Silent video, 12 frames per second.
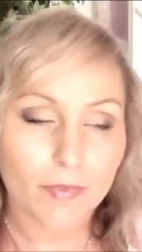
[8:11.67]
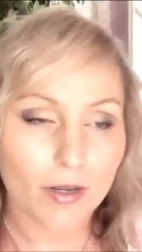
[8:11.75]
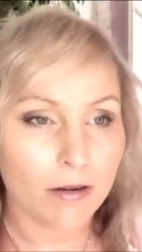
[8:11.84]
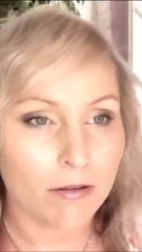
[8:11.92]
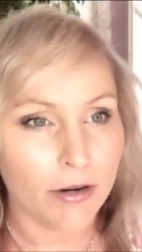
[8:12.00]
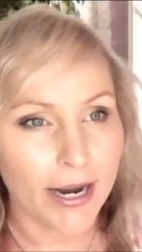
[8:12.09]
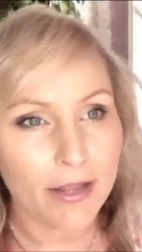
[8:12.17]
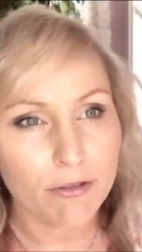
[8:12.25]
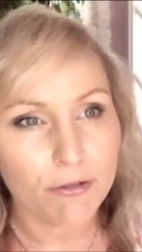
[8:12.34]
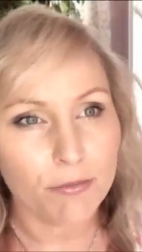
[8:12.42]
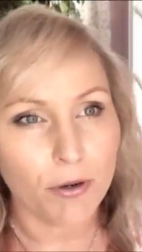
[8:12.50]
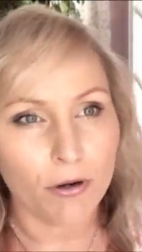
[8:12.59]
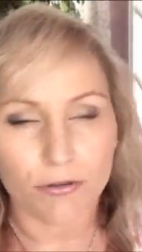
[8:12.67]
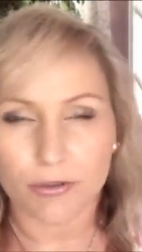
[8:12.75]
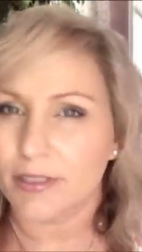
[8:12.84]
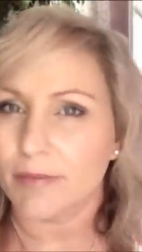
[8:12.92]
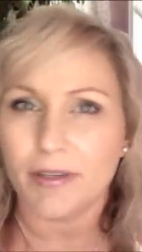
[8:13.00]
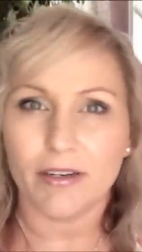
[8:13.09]
or anthropod or
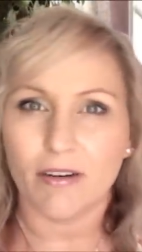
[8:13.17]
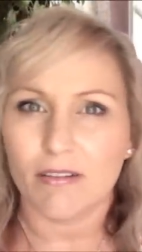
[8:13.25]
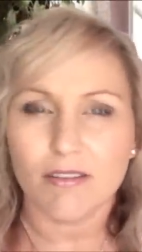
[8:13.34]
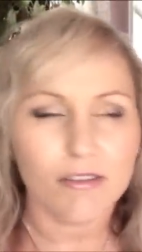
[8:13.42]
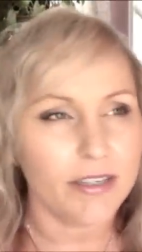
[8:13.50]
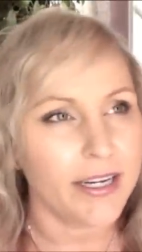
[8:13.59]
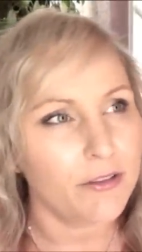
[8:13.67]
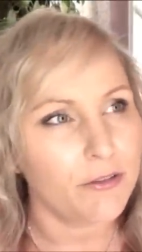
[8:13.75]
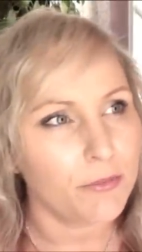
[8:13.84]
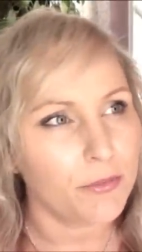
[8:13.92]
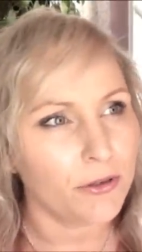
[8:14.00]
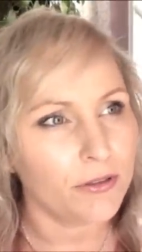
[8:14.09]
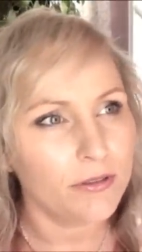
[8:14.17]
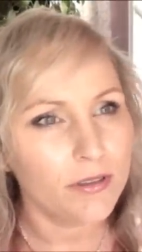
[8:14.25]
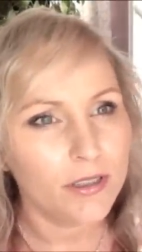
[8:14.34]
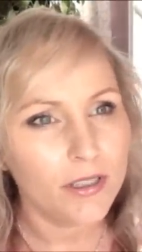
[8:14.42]
something like, not anthropod,